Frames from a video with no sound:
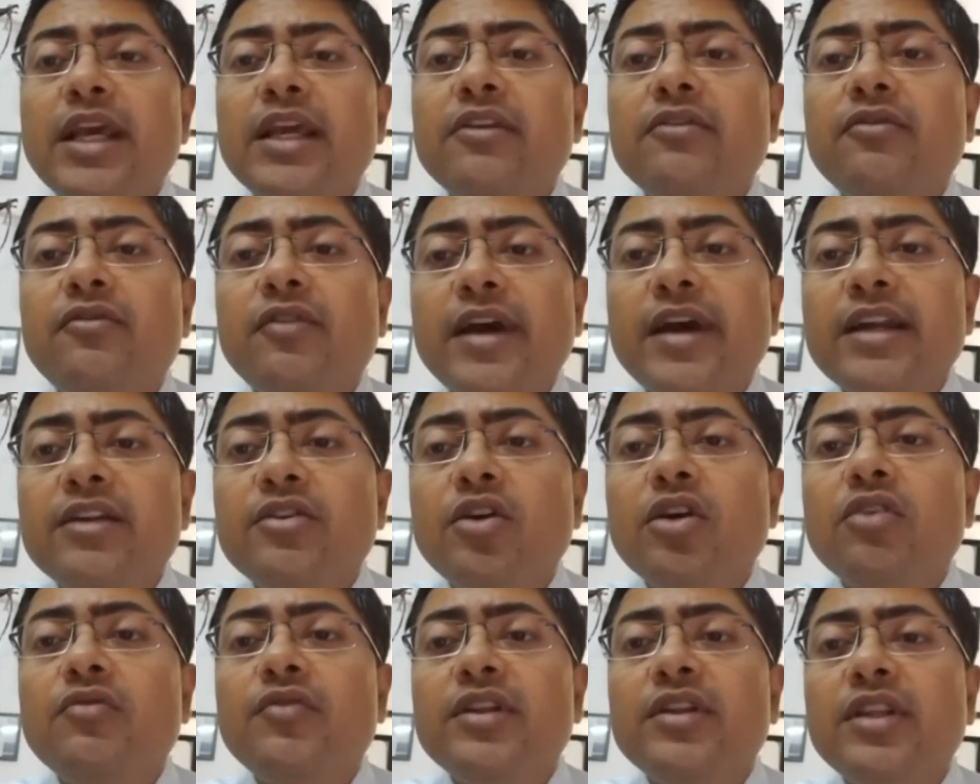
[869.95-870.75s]
and
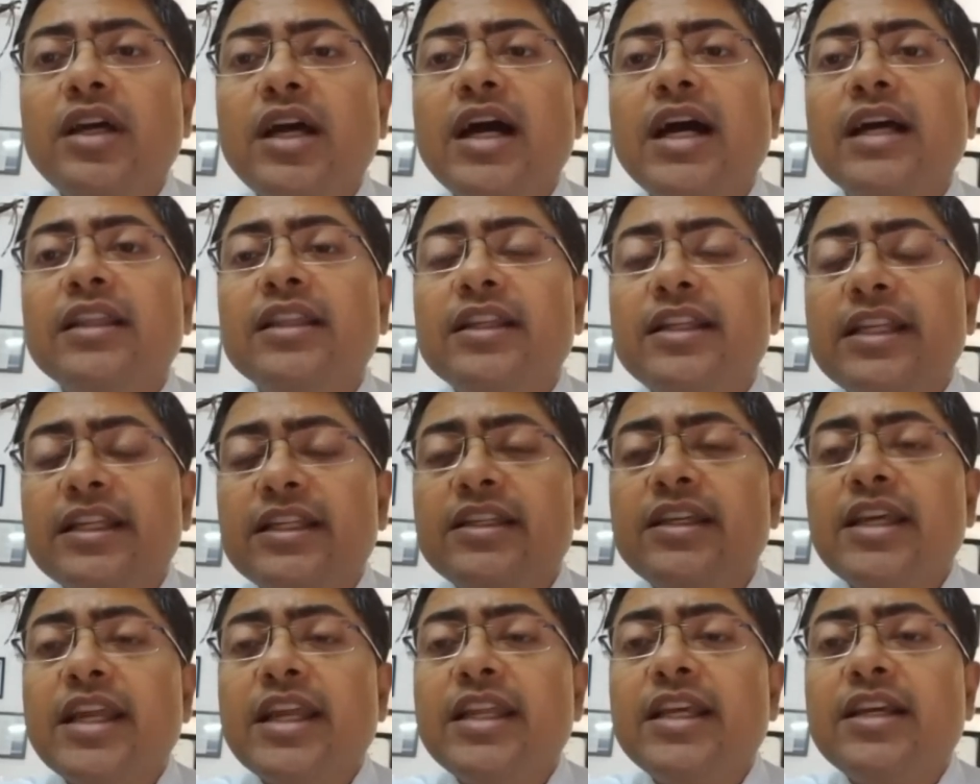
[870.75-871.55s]
find out whether are they
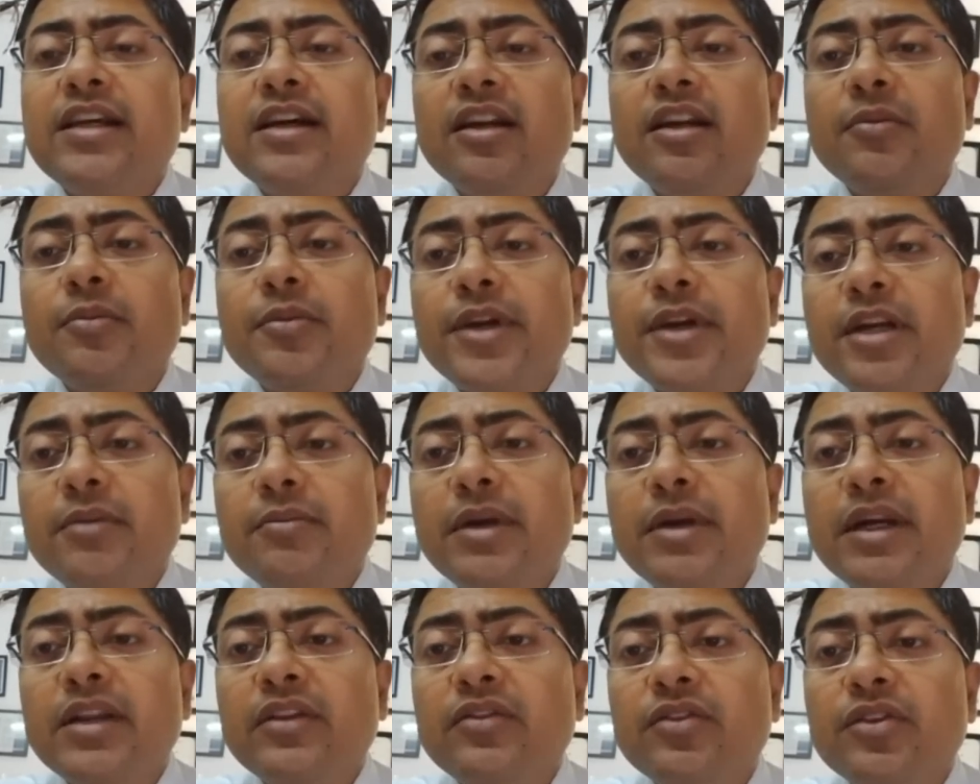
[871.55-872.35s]
taking any culprit
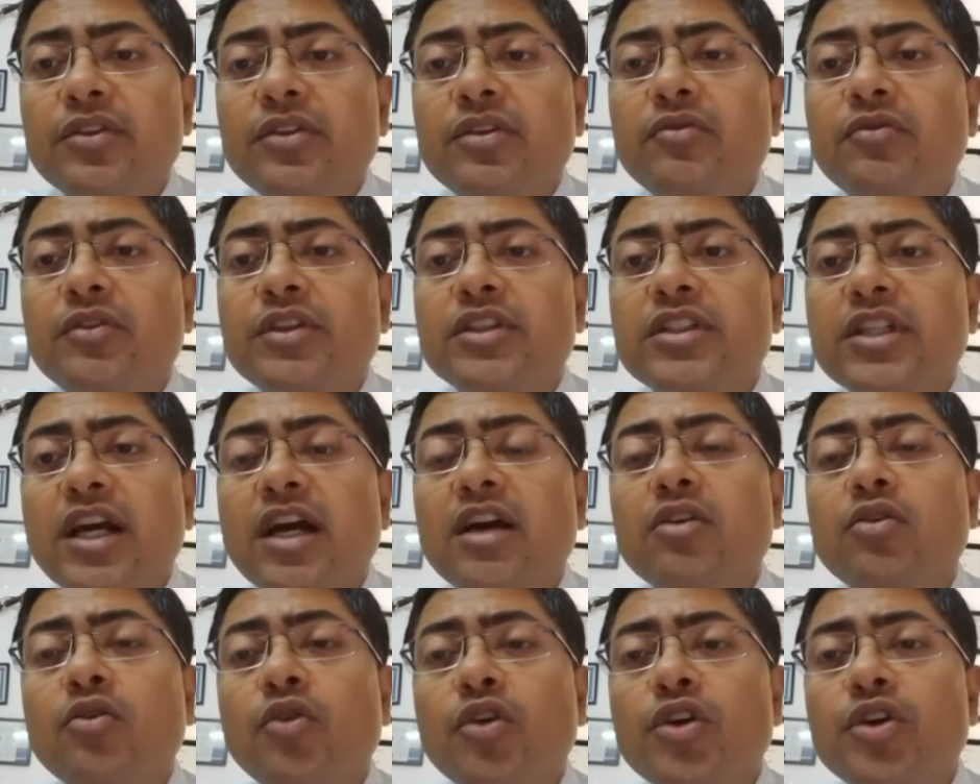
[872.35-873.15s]
medicines which
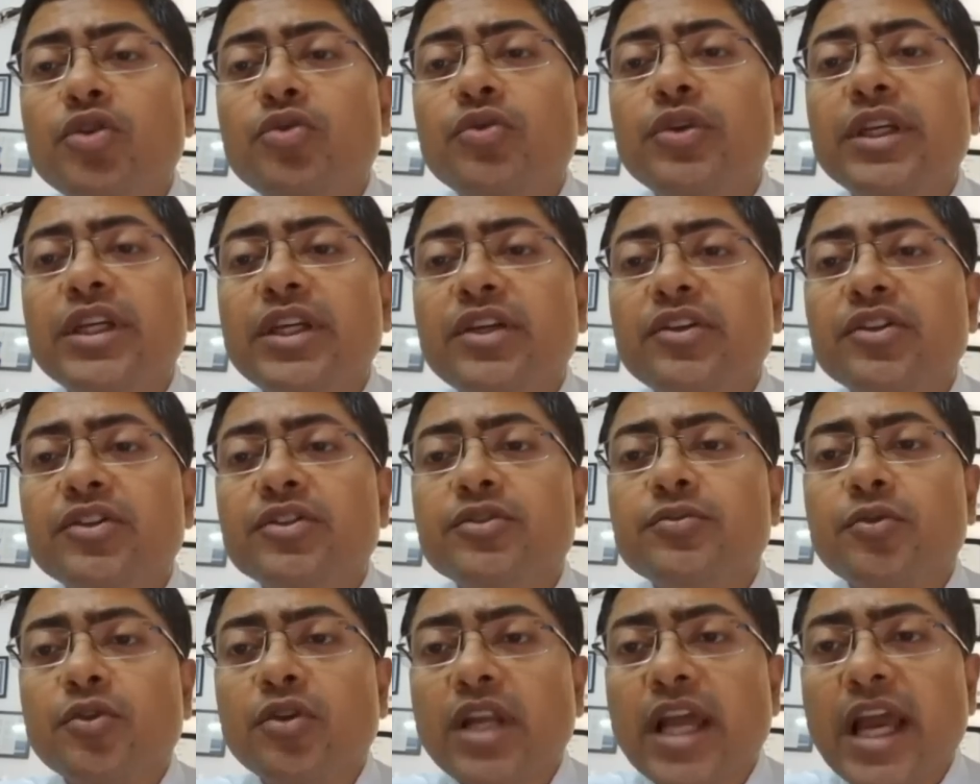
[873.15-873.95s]
are going to
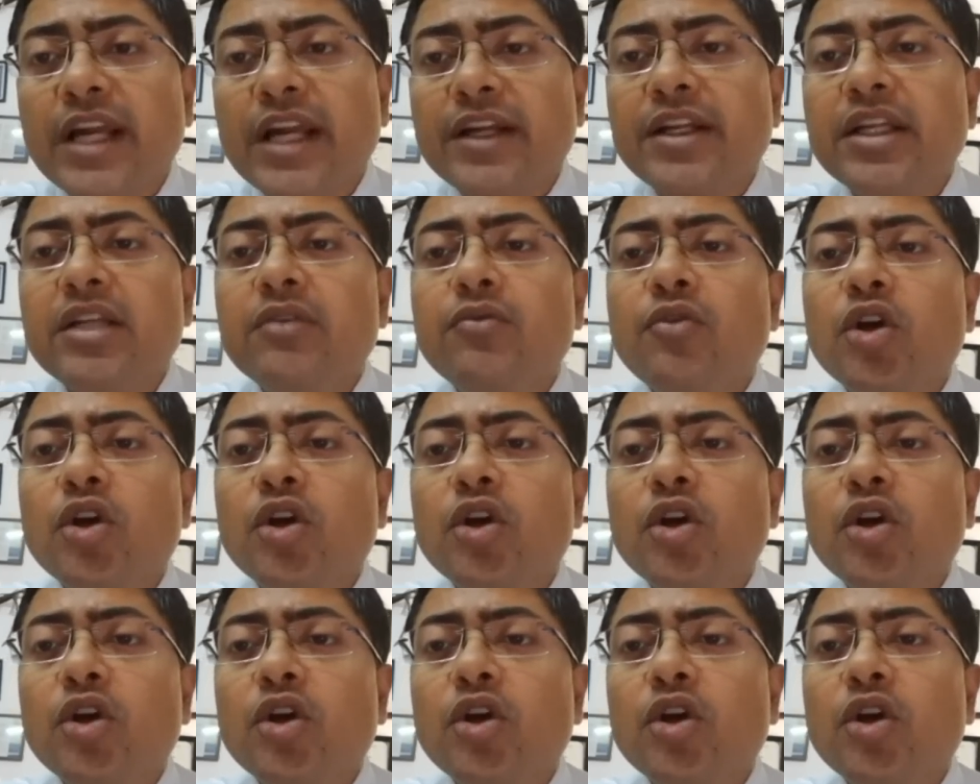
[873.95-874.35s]
increase prolactin,